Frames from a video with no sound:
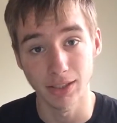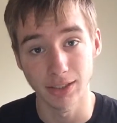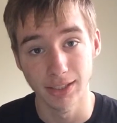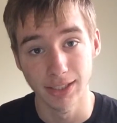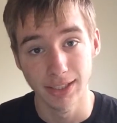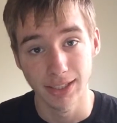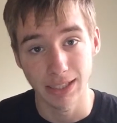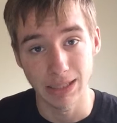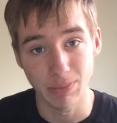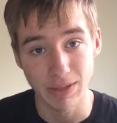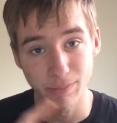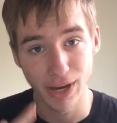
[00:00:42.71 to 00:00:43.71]
and
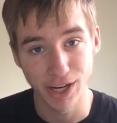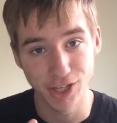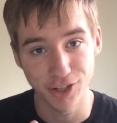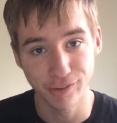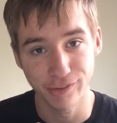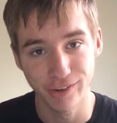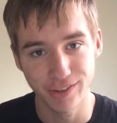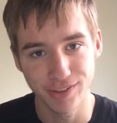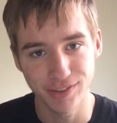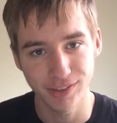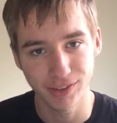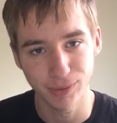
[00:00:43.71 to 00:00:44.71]
being patient for the
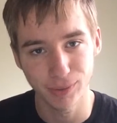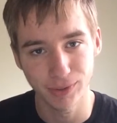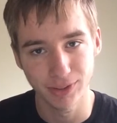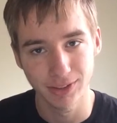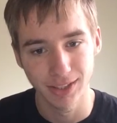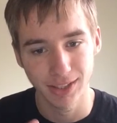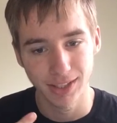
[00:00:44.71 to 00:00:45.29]
sequel